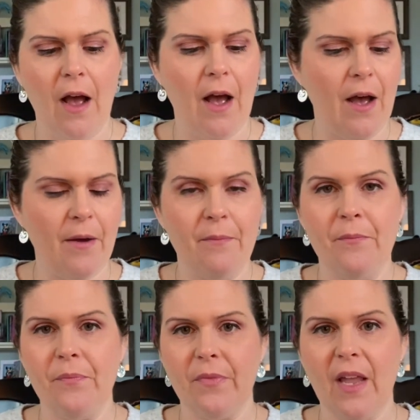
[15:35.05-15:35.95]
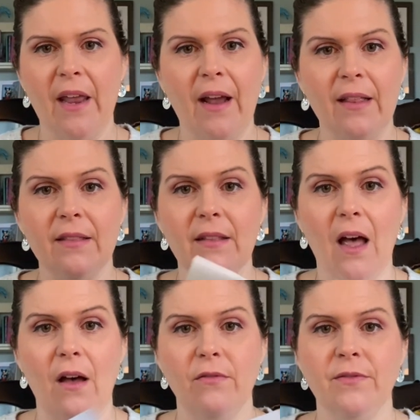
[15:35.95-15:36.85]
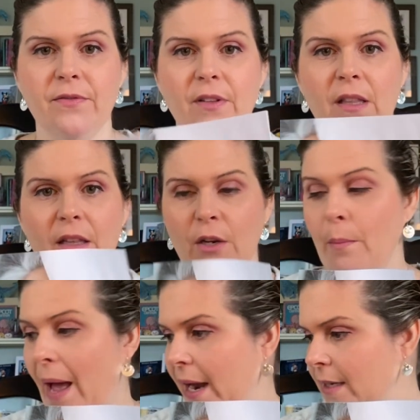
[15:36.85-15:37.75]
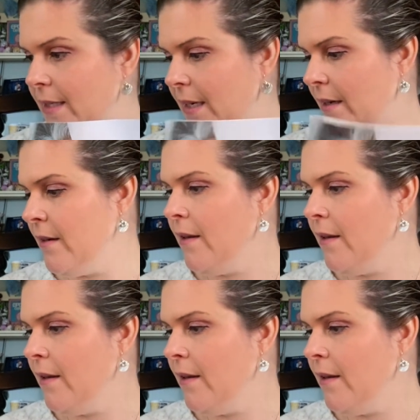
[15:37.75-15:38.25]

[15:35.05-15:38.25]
And I love the little magazine.